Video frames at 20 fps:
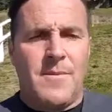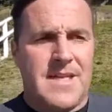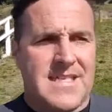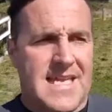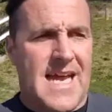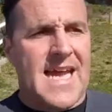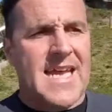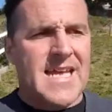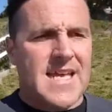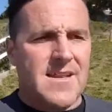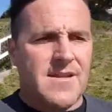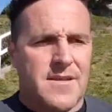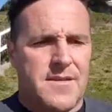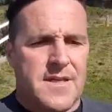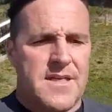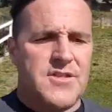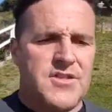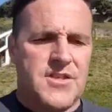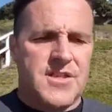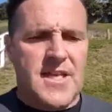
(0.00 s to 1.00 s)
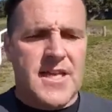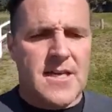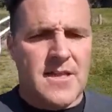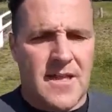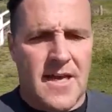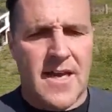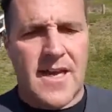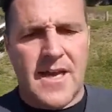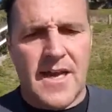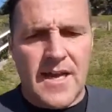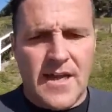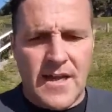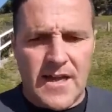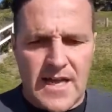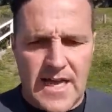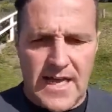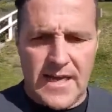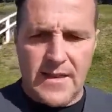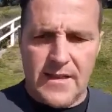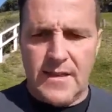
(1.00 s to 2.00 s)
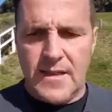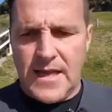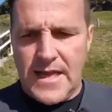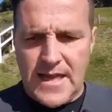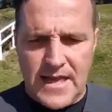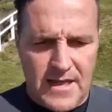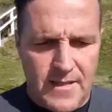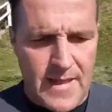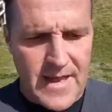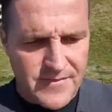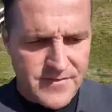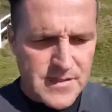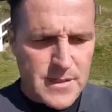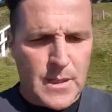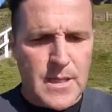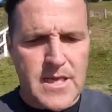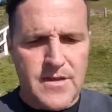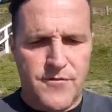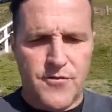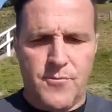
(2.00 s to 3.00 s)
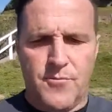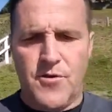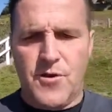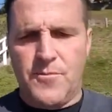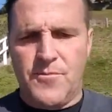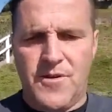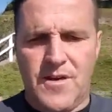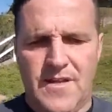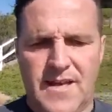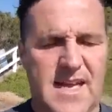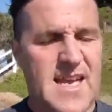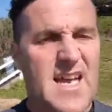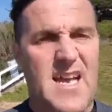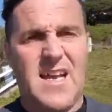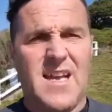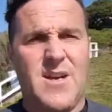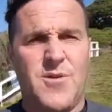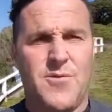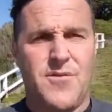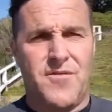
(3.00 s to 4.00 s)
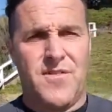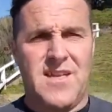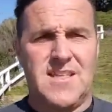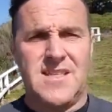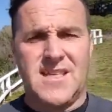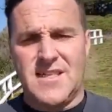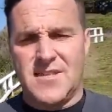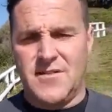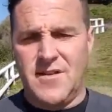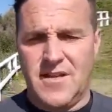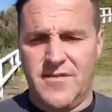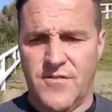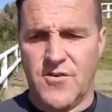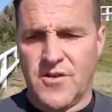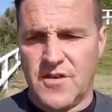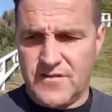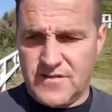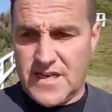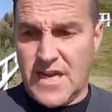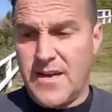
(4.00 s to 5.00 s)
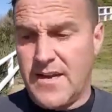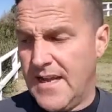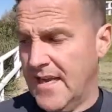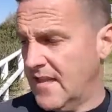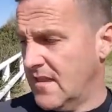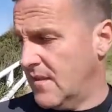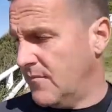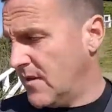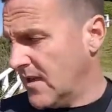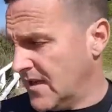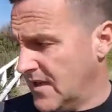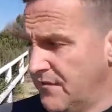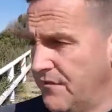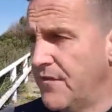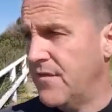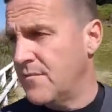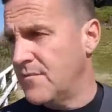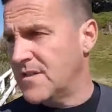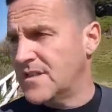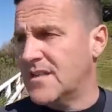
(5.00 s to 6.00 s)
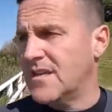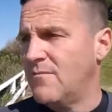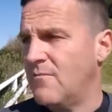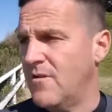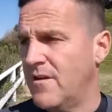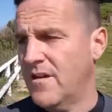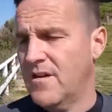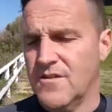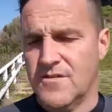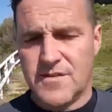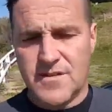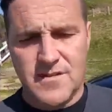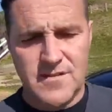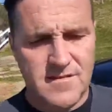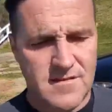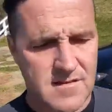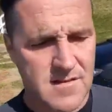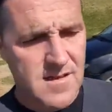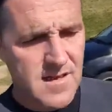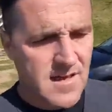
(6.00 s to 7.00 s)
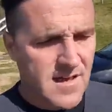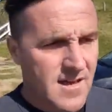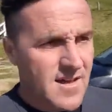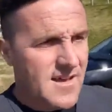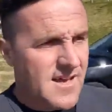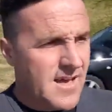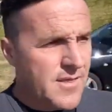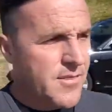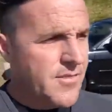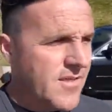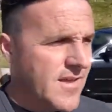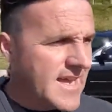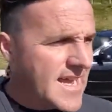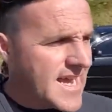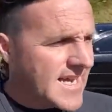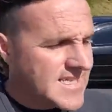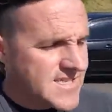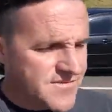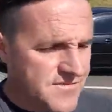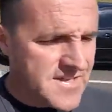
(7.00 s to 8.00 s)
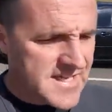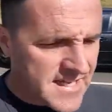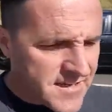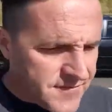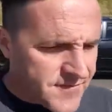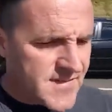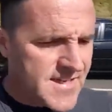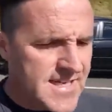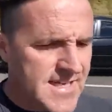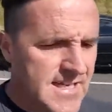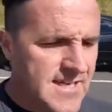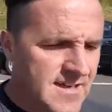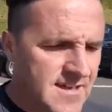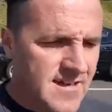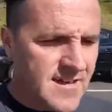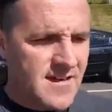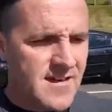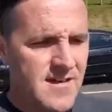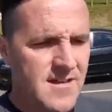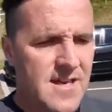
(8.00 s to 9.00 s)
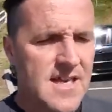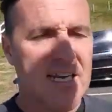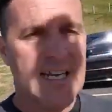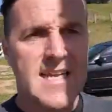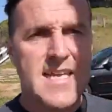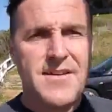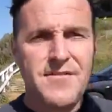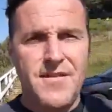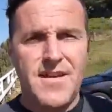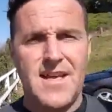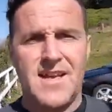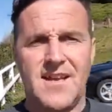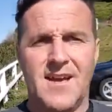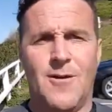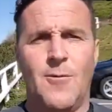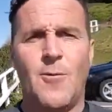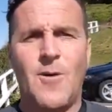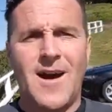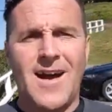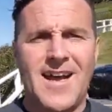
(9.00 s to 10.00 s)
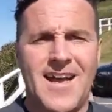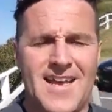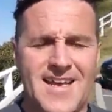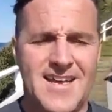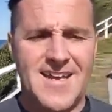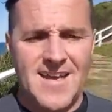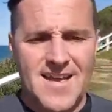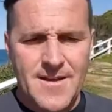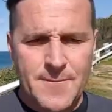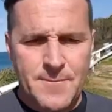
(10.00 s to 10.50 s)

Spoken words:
taking the things you declutter, and they have to leave your property. They can't go to a friend's house. You've got to donate them and gift them to someone else. And the act of gifting and giving away